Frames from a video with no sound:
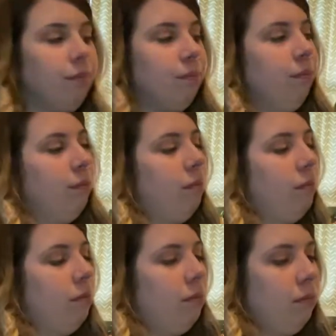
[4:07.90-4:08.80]

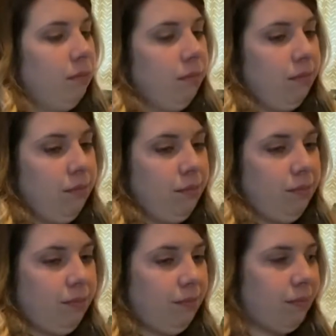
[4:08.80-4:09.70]

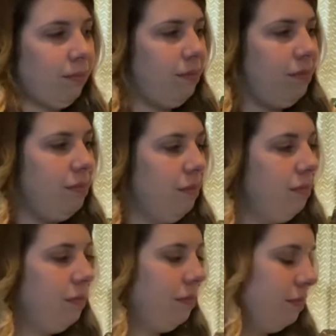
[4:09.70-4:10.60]

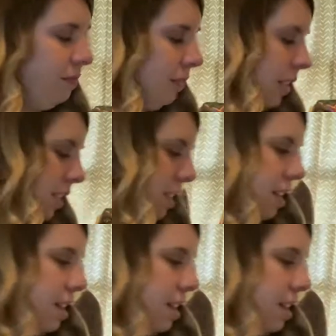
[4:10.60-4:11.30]
(no one is talking)